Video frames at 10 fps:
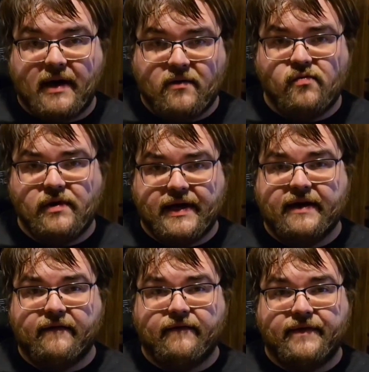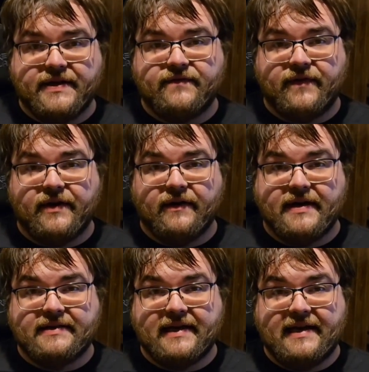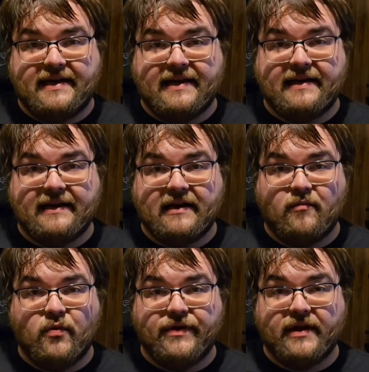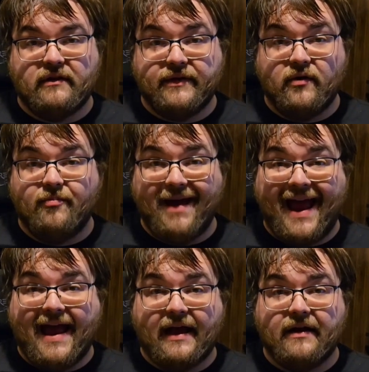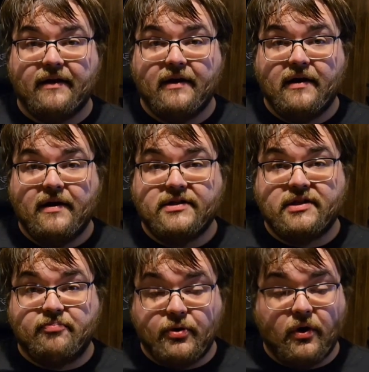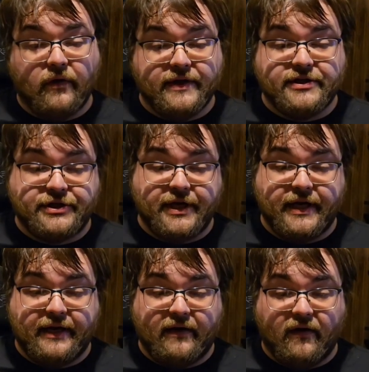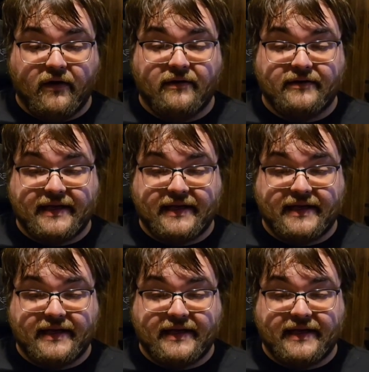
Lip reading: I will give this figure is that he didn't come with a little bag to put all this shit in. Now, Art